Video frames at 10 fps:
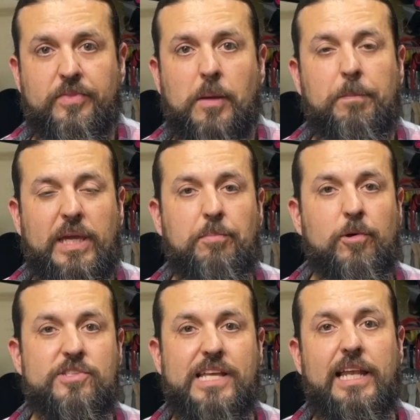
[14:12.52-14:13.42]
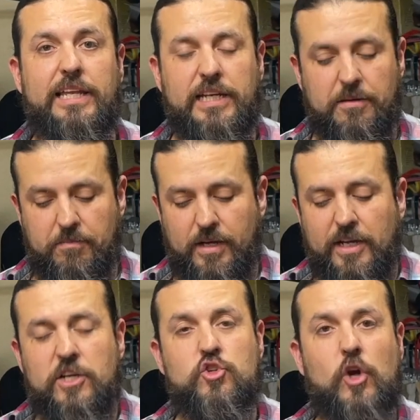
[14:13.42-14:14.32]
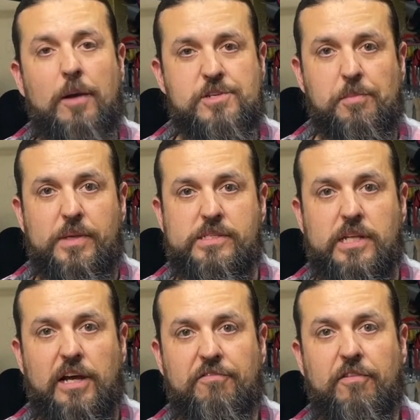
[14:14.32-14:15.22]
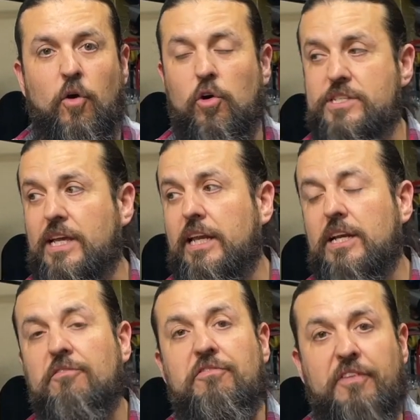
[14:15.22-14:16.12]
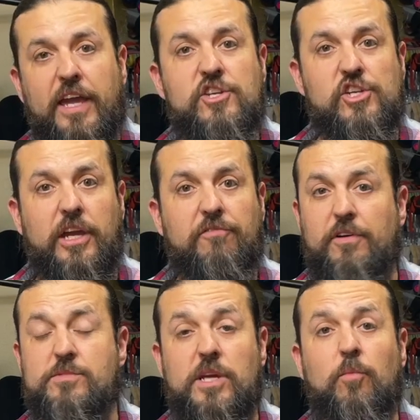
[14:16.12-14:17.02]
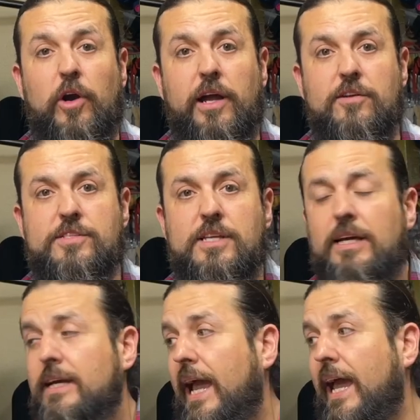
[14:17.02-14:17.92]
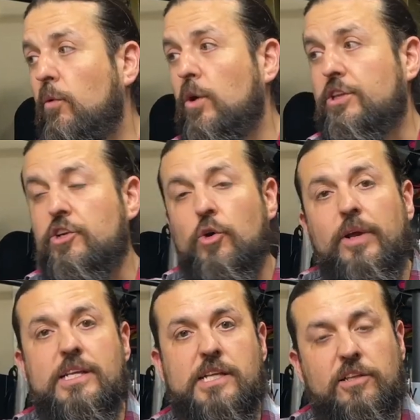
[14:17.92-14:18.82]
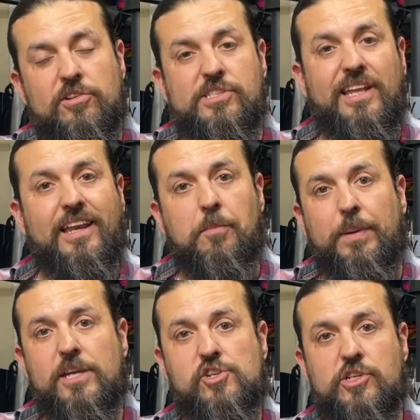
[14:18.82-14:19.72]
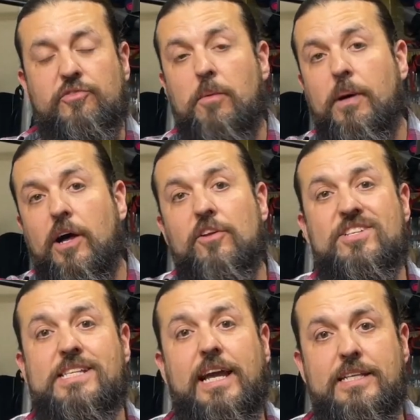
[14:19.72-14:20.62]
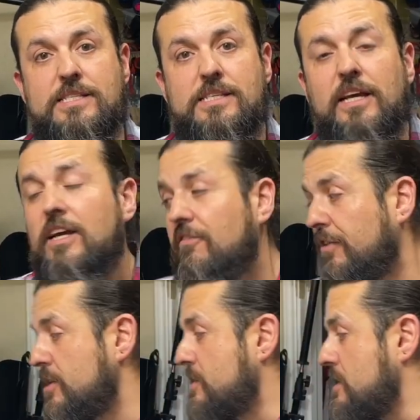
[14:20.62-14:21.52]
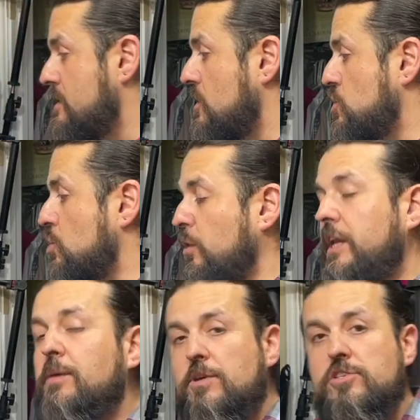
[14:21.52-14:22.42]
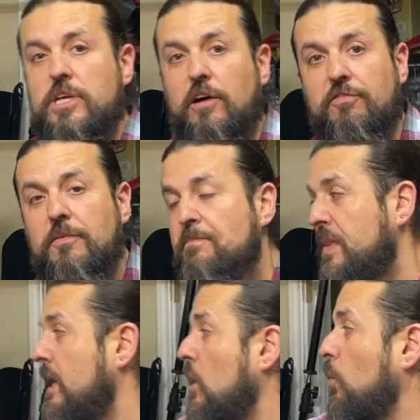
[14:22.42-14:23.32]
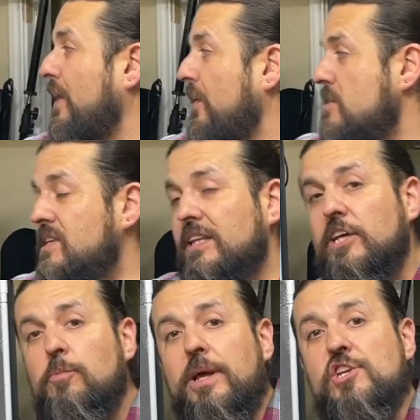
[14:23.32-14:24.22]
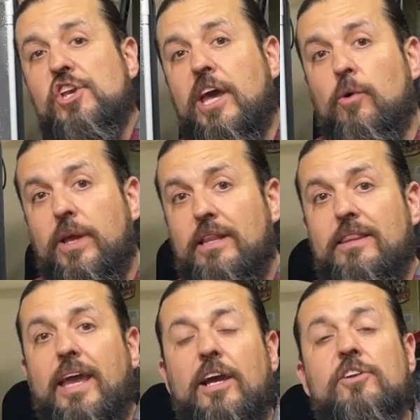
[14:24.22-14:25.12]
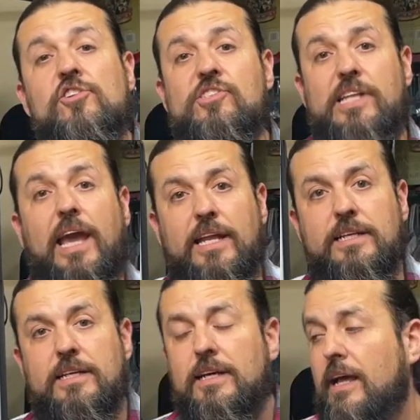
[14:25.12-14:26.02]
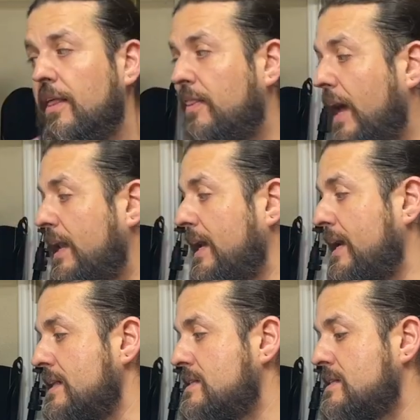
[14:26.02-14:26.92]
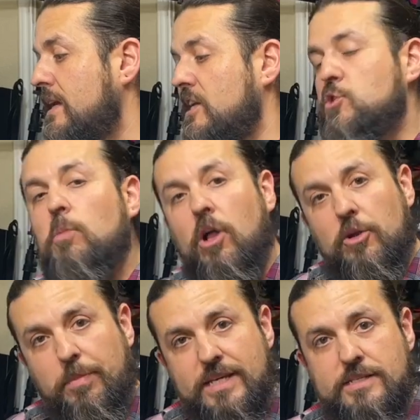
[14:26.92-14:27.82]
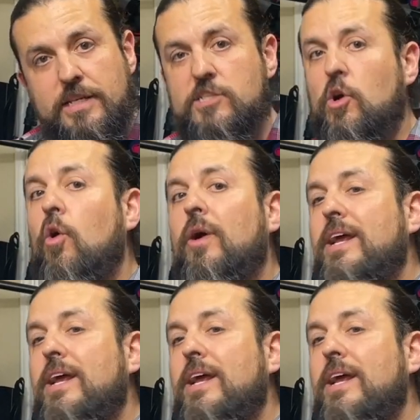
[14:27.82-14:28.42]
people selling them drop shipping stuff or selling them fake shit from somewhere else. And what they're doing is that they're stealing pictures from other sites versus shooting them yourself. When there's a little bit of shadowing, they understand that it's a smaller business or